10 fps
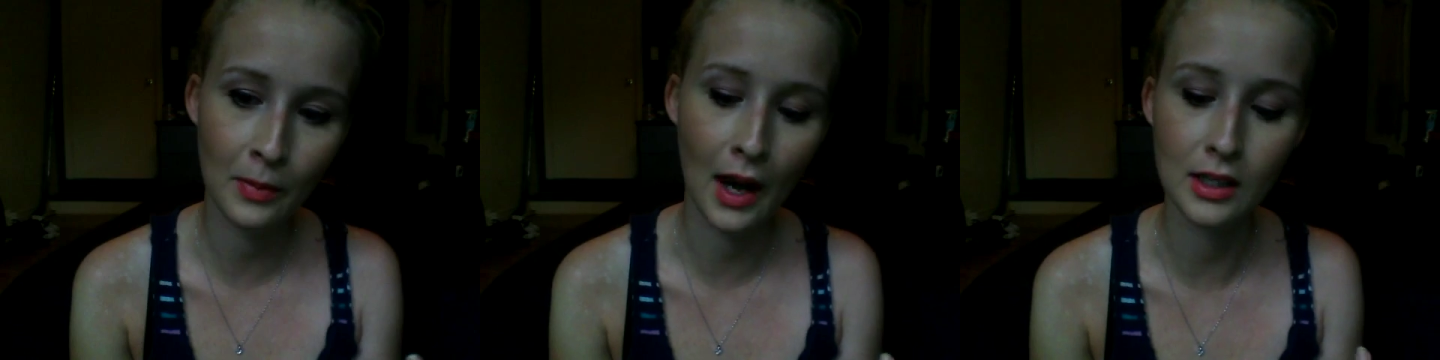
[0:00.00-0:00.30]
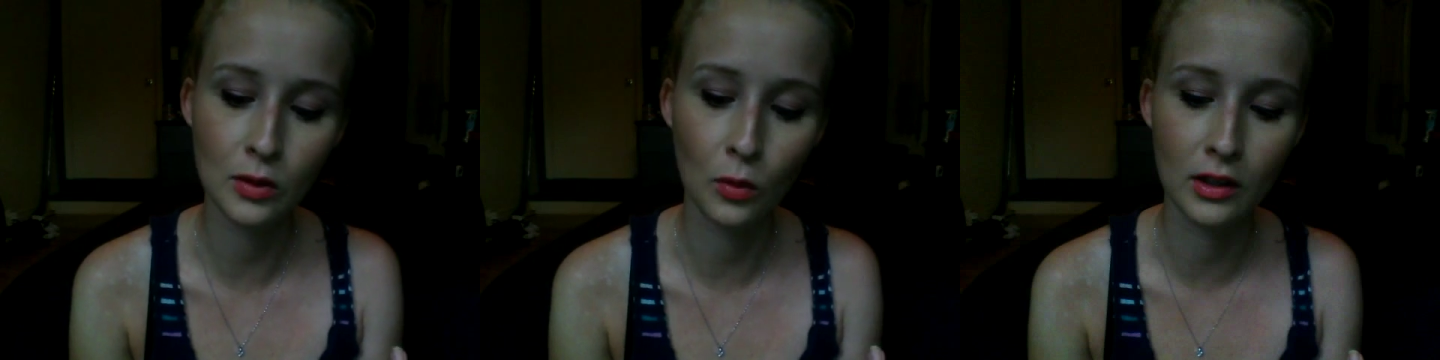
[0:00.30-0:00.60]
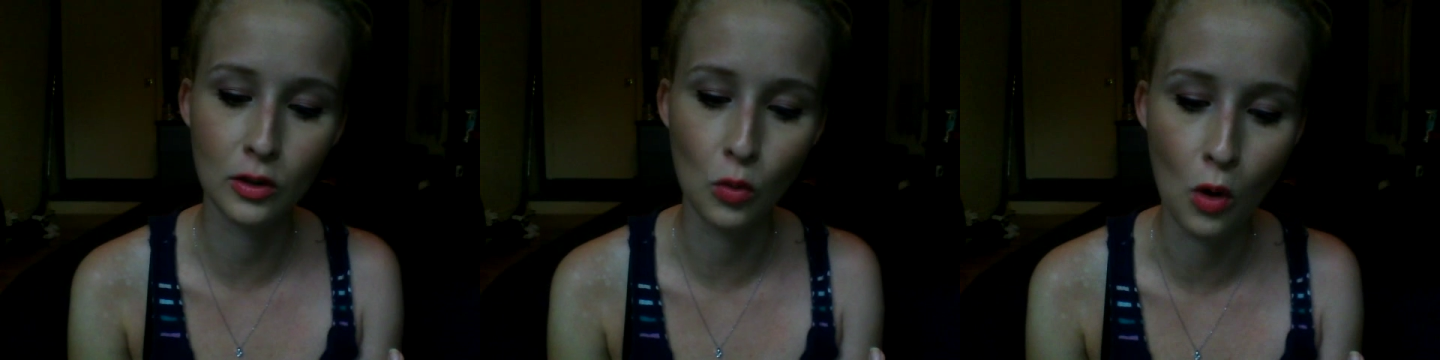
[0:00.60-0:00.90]
but I just
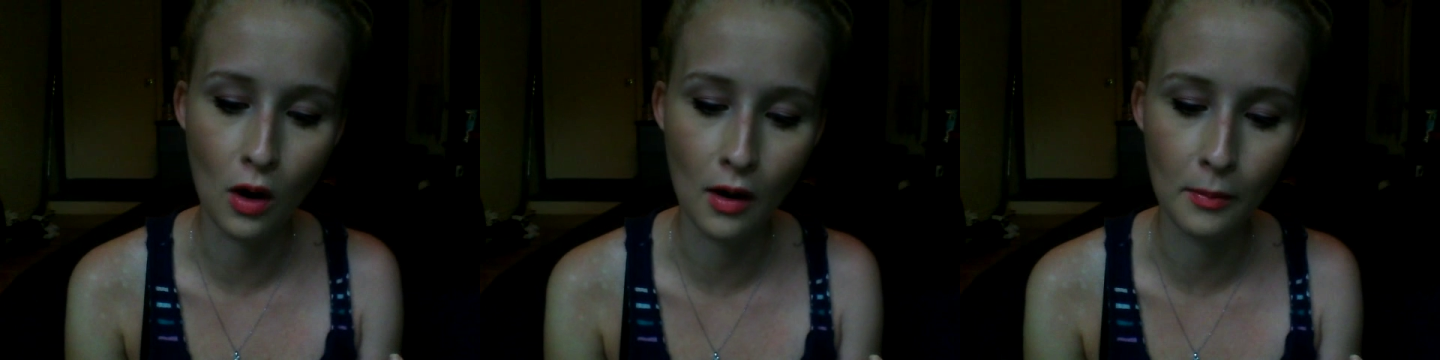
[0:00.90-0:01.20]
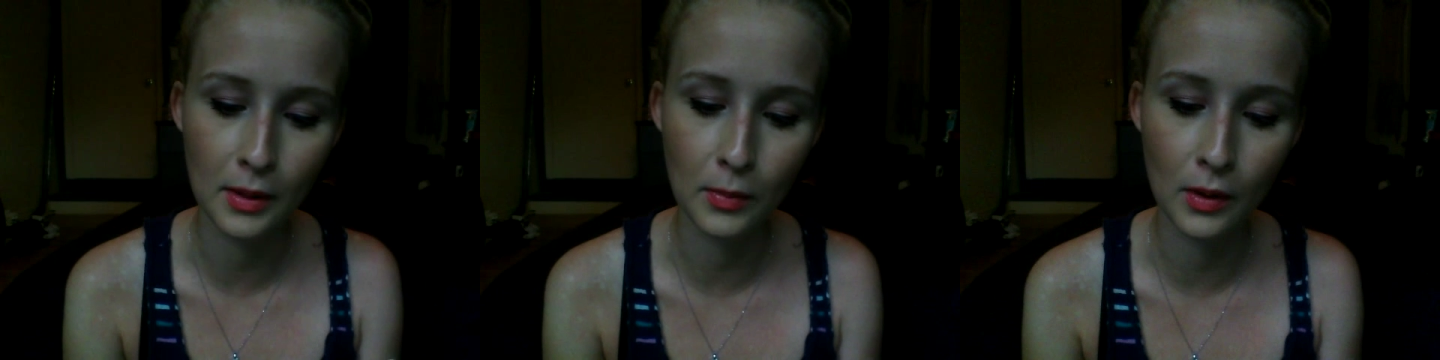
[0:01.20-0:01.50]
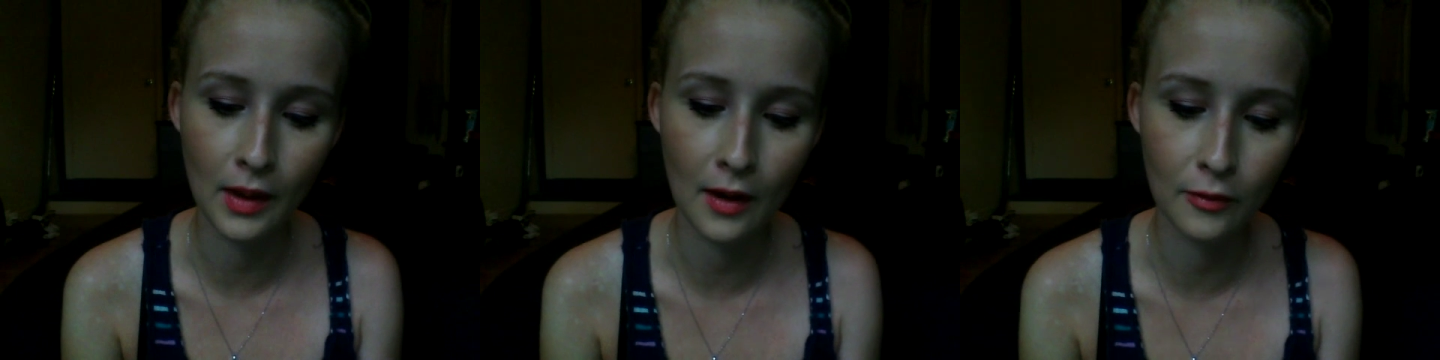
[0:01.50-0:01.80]
wanted to warn
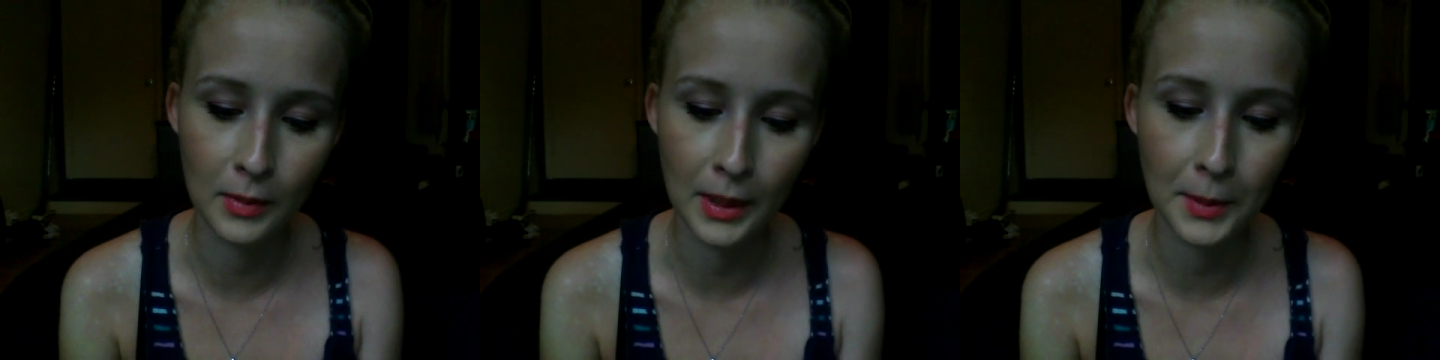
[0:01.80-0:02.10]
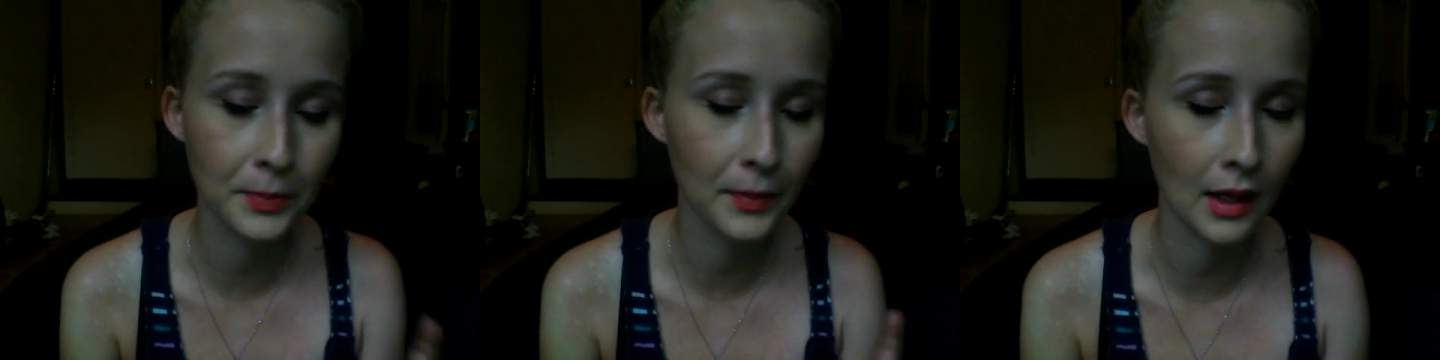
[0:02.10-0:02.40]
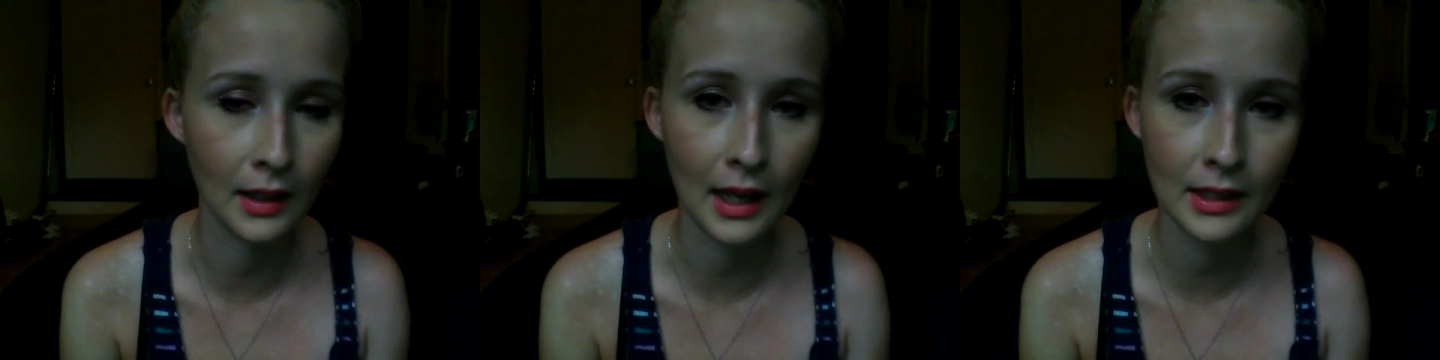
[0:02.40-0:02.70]
people that for me,
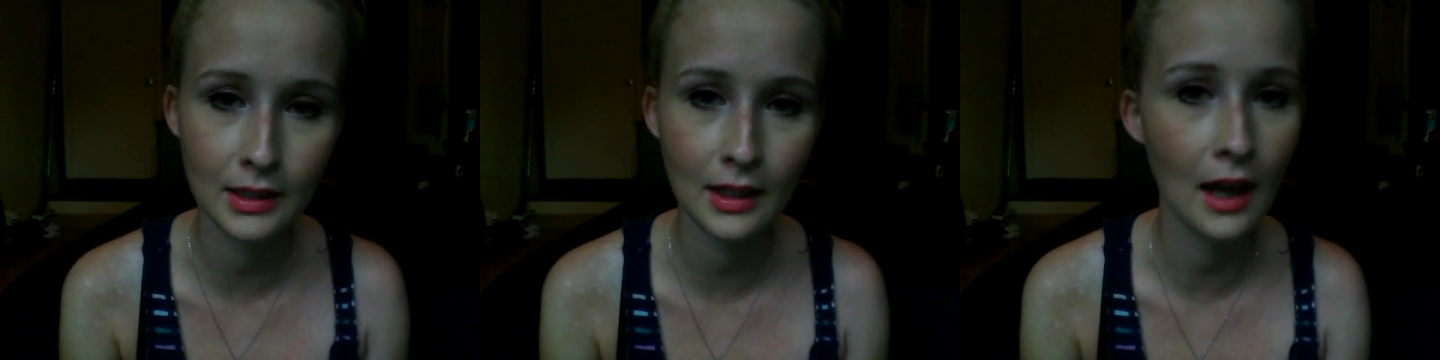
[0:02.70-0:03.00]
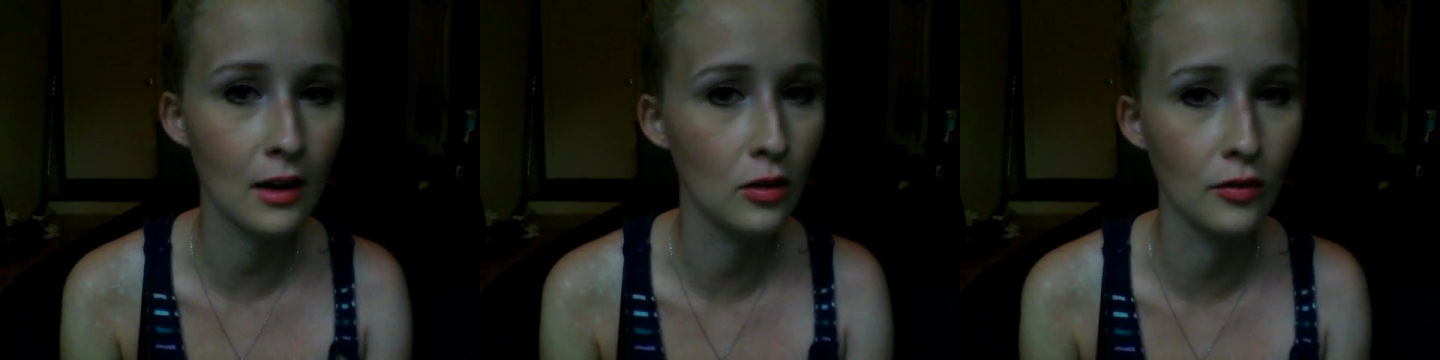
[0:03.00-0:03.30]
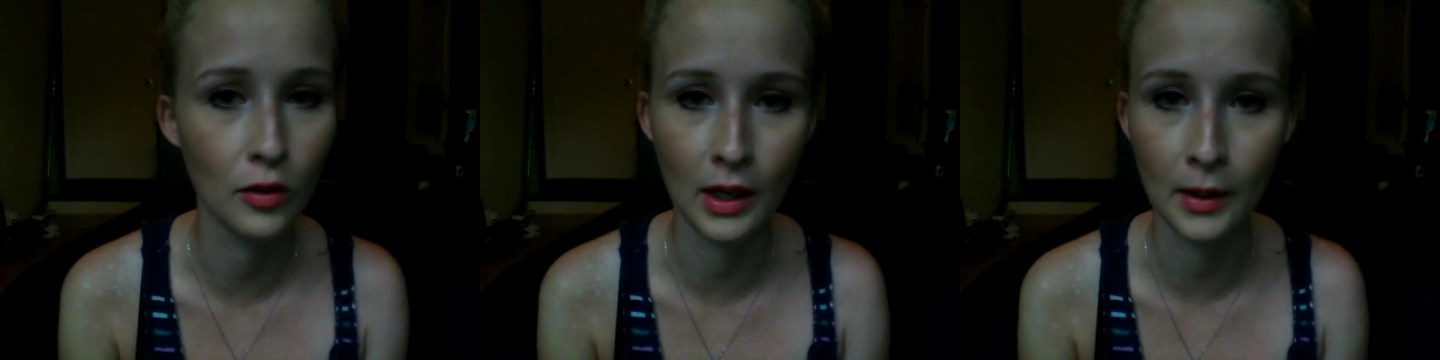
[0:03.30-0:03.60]
Aless and
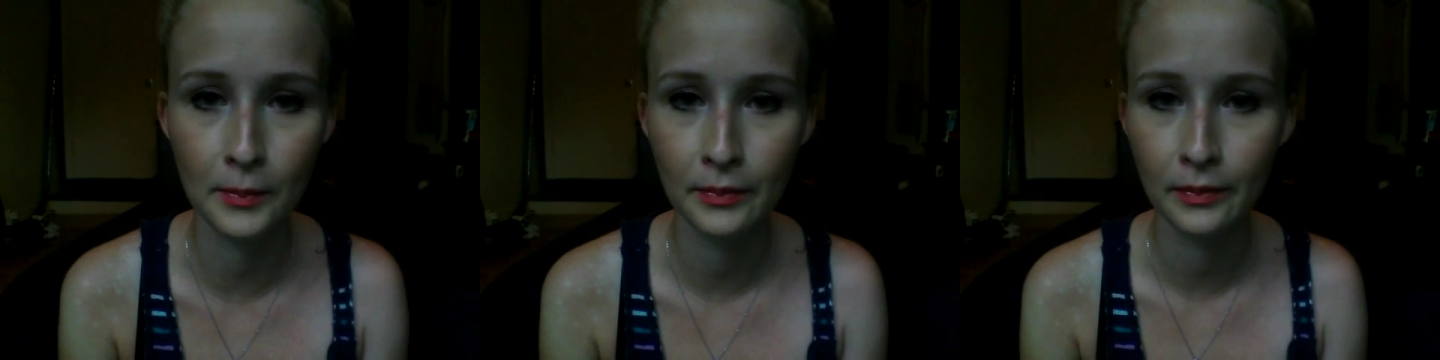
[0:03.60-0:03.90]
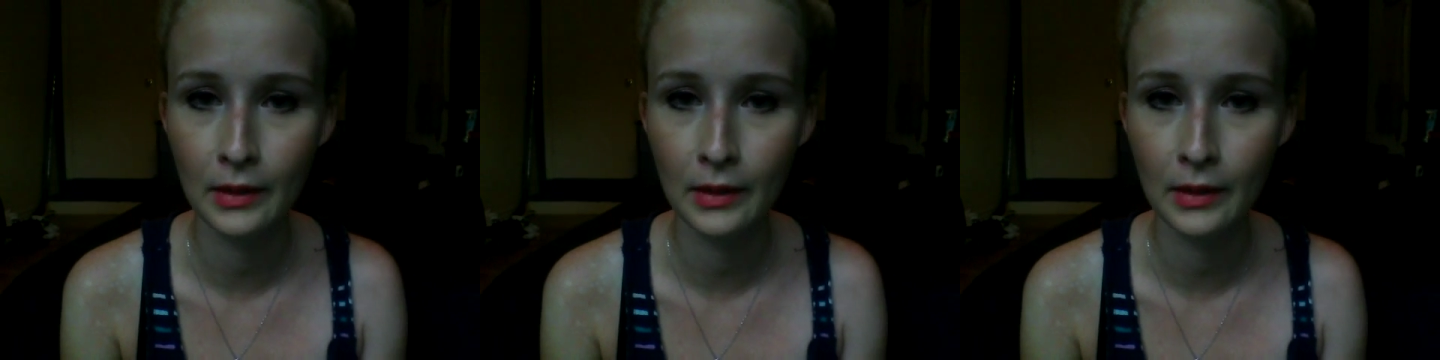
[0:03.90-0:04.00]
NuvaRing